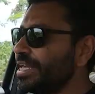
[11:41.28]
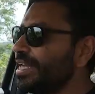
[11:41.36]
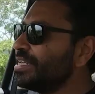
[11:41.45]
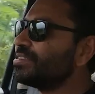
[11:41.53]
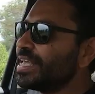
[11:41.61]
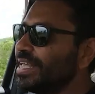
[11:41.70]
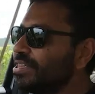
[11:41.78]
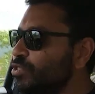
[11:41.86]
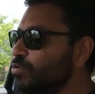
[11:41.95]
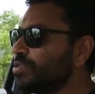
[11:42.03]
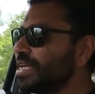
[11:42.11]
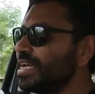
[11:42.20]
is
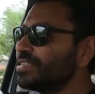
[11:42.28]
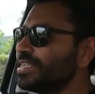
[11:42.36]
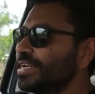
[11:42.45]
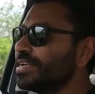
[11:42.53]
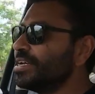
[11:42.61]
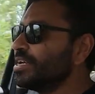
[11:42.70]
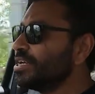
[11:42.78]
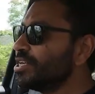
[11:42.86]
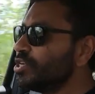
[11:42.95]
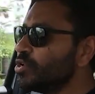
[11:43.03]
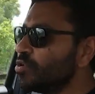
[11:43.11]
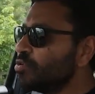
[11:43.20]
enthusiastic.
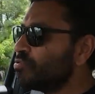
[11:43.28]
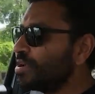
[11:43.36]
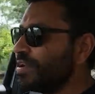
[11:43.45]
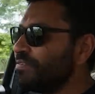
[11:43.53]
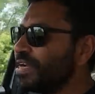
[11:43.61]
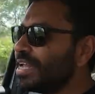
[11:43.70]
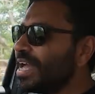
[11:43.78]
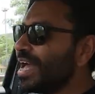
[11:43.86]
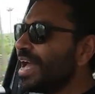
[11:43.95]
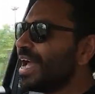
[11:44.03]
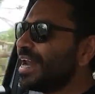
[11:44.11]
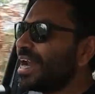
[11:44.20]
You rev it
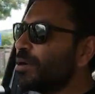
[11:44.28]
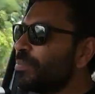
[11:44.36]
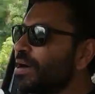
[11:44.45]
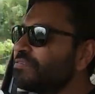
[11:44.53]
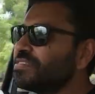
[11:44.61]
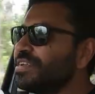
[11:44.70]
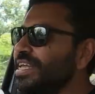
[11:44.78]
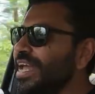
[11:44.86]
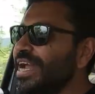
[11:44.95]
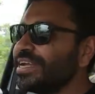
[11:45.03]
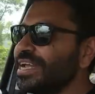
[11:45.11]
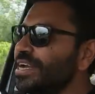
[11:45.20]
and above
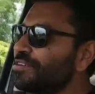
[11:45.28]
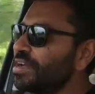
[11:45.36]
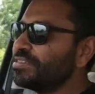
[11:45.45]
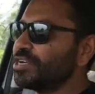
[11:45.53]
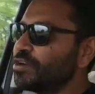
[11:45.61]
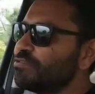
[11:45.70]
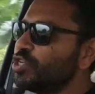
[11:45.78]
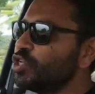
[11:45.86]
3.8 it runs out of